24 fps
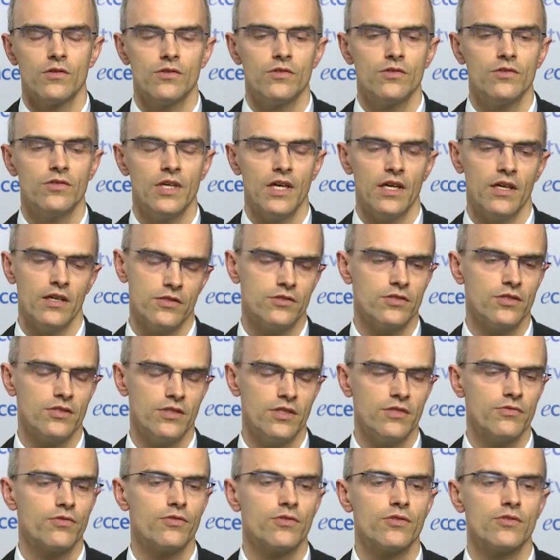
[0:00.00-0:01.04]
Yeah, it's a
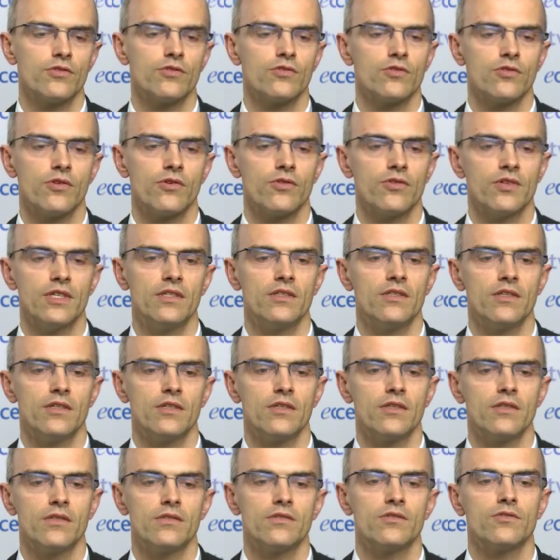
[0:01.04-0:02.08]
different story.
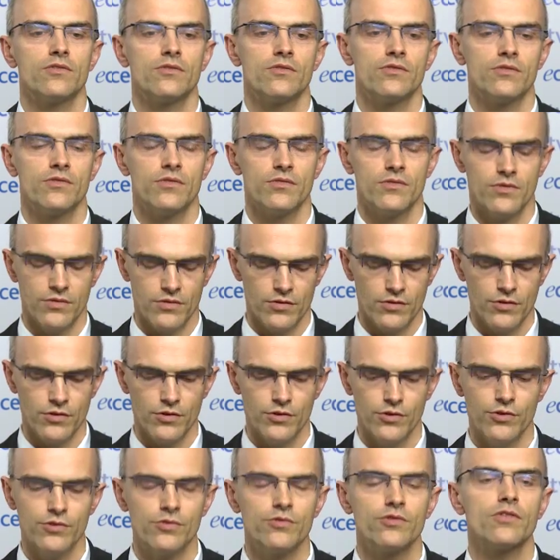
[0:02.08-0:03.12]
The
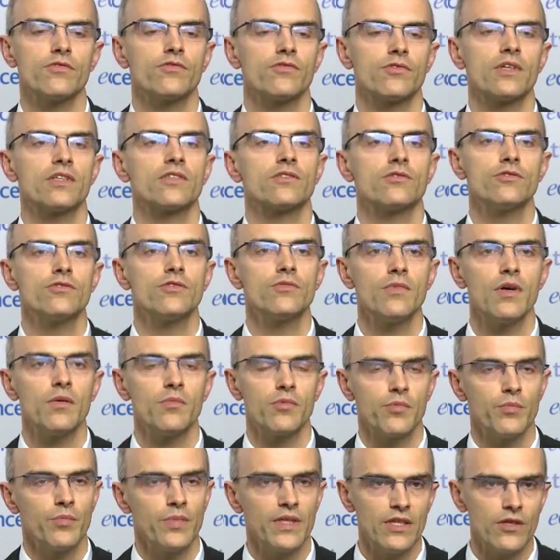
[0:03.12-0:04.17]
use of
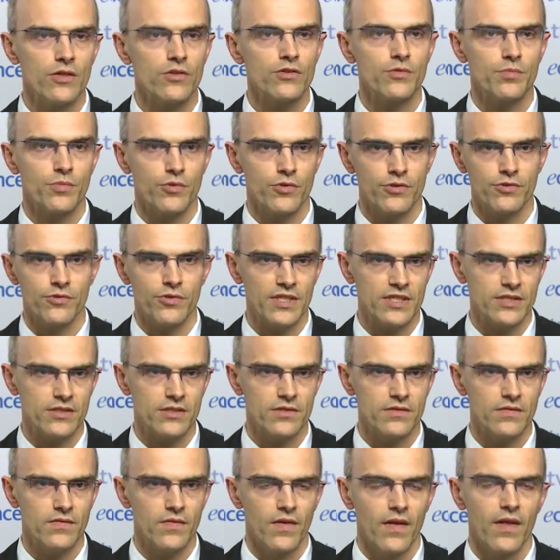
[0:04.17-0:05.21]
trastuzumab beyond
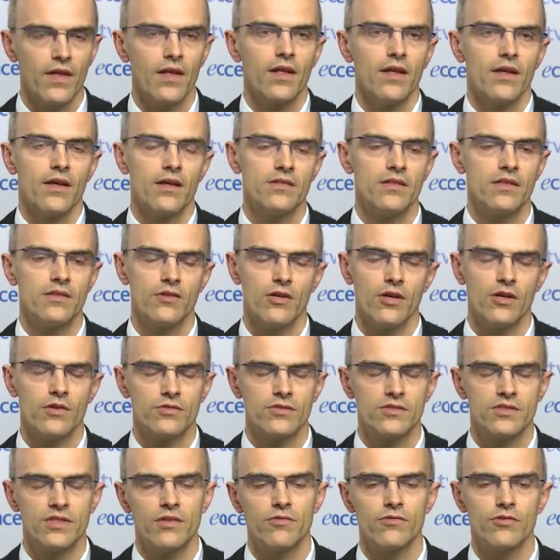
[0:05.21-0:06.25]
progression. There are
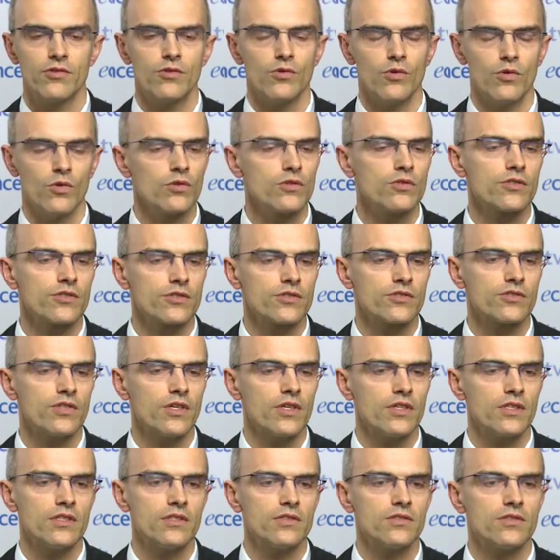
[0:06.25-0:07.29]
several older
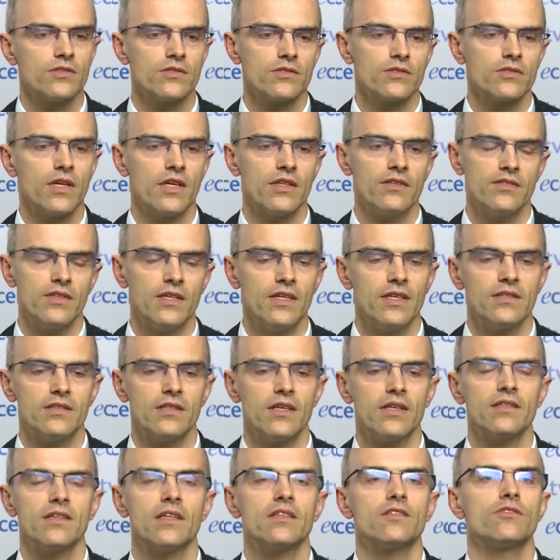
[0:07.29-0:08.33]
studies and
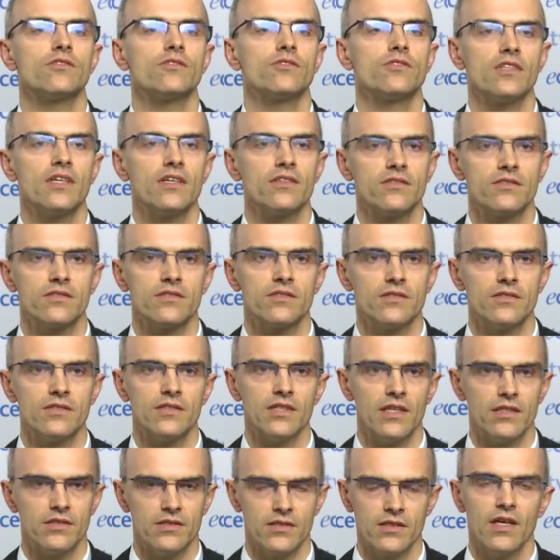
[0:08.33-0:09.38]
data that suggest
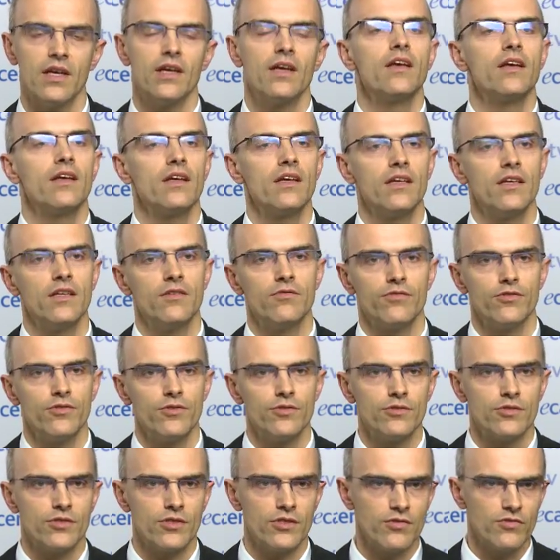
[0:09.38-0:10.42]
that if
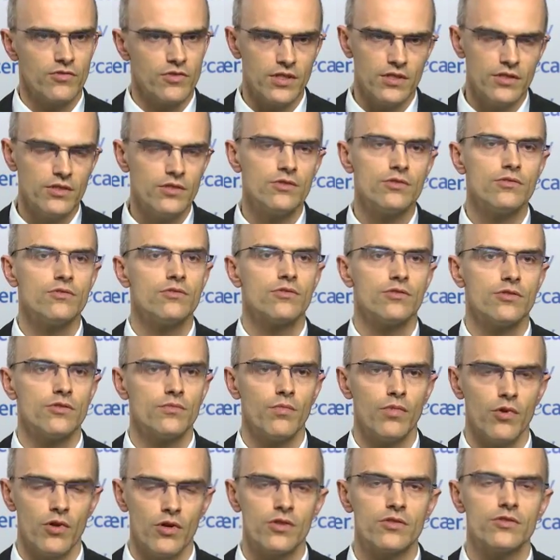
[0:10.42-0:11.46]
you continue to
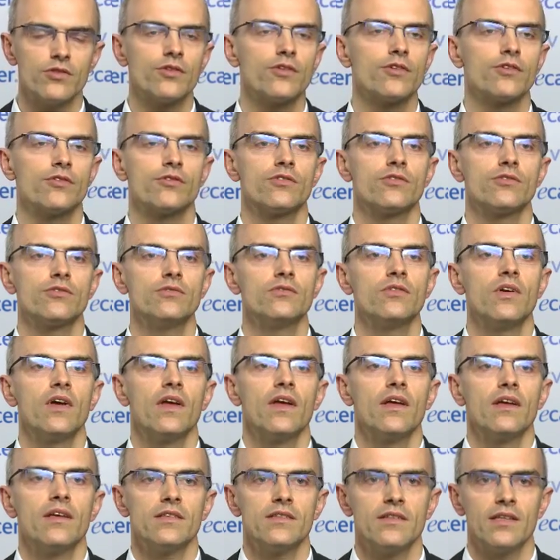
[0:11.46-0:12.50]
block the HER2,
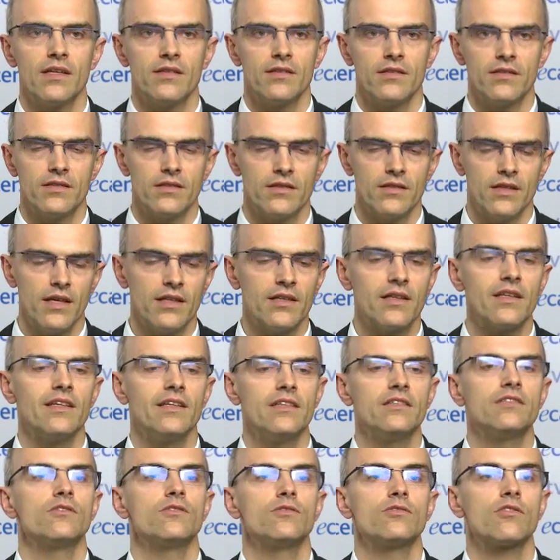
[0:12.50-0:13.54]
that at
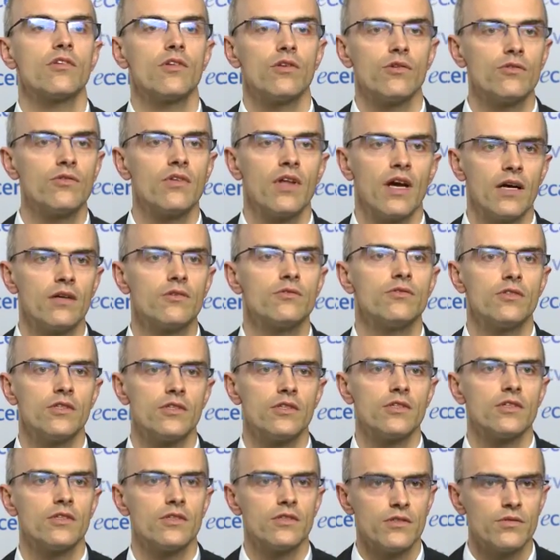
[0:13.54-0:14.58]
least you slow down
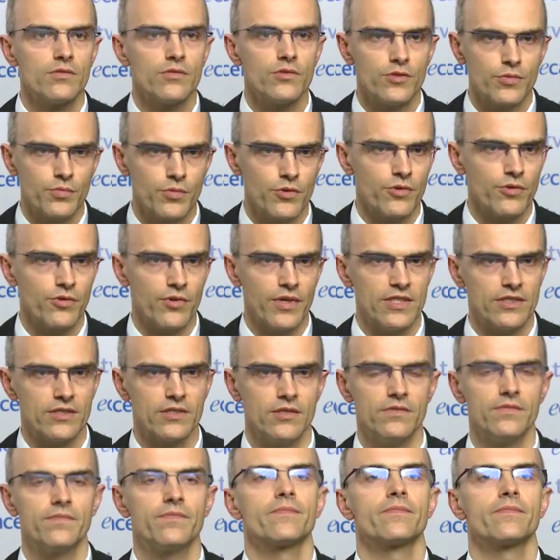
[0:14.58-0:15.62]
the progression.